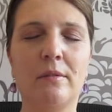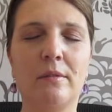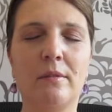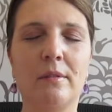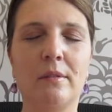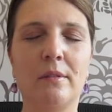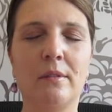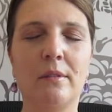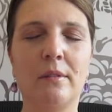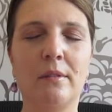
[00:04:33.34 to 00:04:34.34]

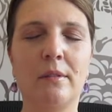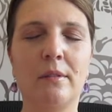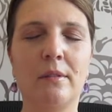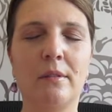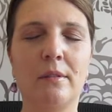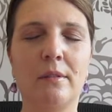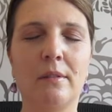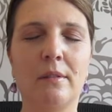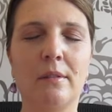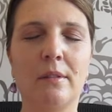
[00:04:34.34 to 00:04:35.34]

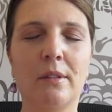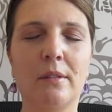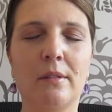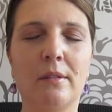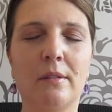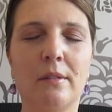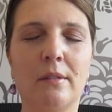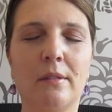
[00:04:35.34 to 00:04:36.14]
Nothing is said.